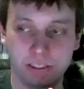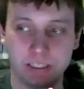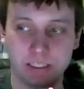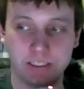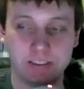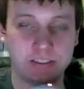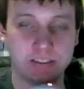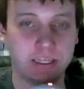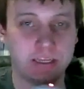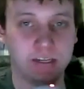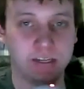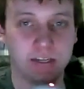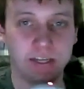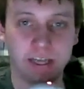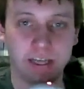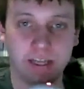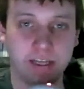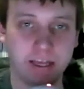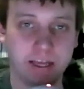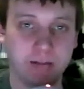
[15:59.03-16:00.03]
and it's on a
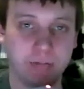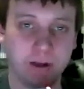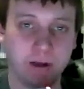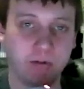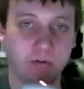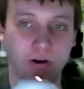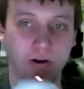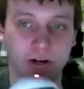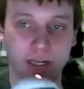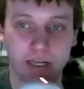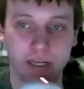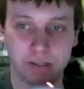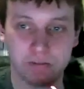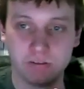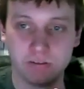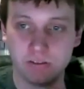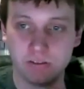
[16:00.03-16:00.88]
day that I'm not working.